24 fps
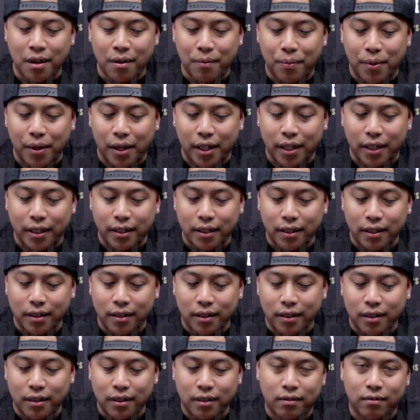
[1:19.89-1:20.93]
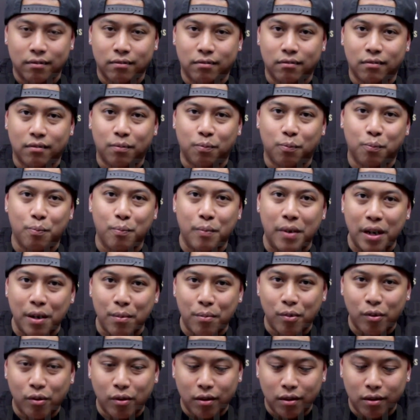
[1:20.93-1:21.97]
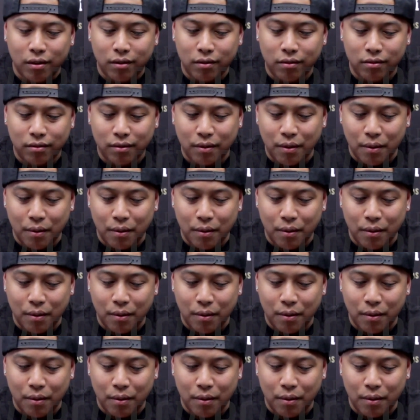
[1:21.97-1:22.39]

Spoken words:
but minimal